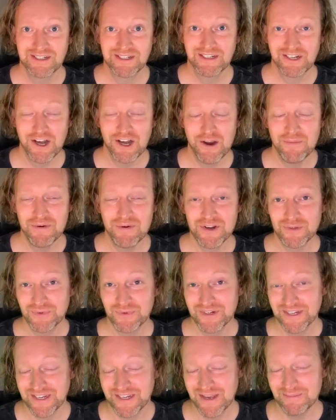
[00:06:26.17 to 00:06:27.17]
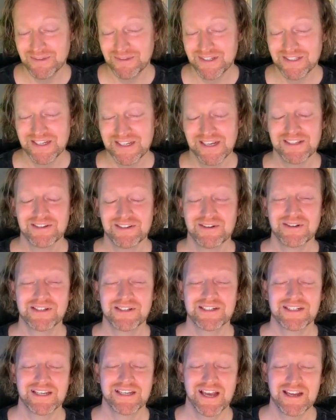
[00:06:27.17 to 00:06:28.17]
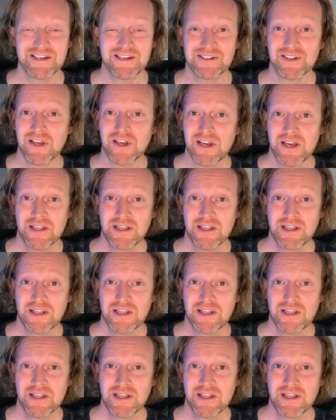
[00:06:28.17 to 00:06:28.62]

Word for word: libraries when it comes to technical indicators,